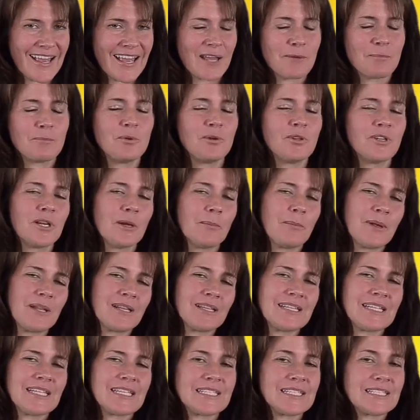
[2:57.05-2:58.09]
and put up
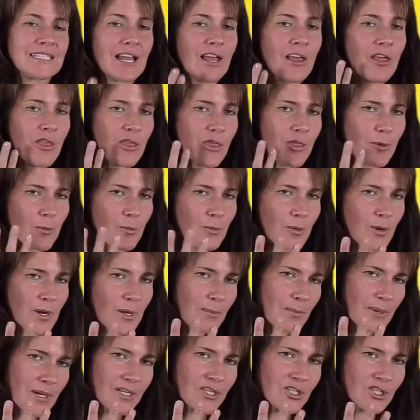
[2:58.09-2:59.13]
at least
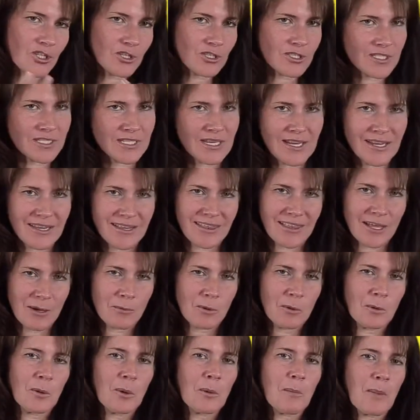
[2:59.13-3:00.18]
3 pictures
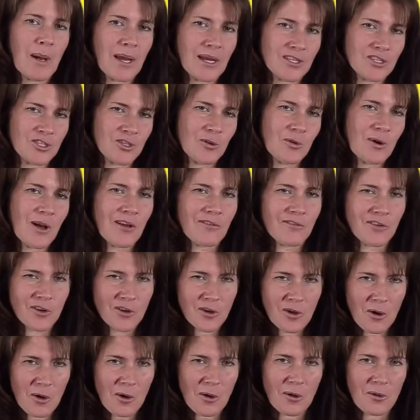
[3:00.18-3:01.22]
that will remind you of
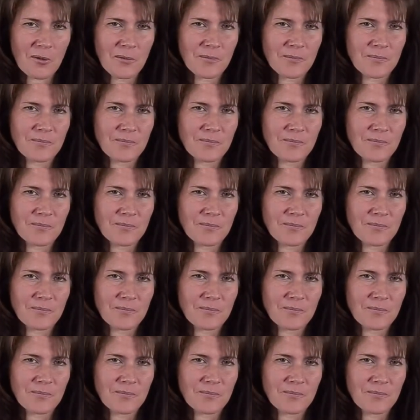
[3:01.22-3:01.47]
your goal.